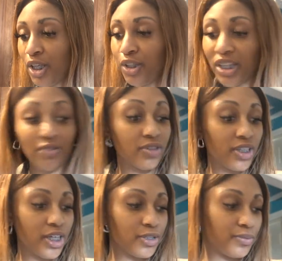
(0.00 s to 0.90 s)
never
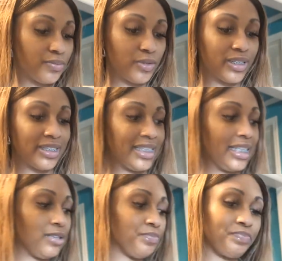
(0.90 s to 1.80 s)
know, we'll
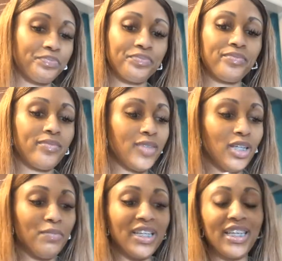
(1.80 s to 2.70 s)
see.
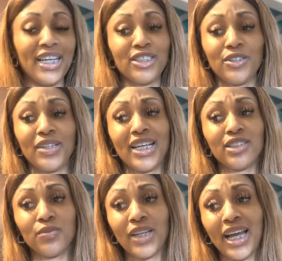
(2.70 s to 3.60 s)
But yeah, so
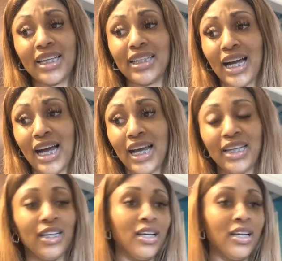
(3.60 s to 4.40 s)
that's what I got.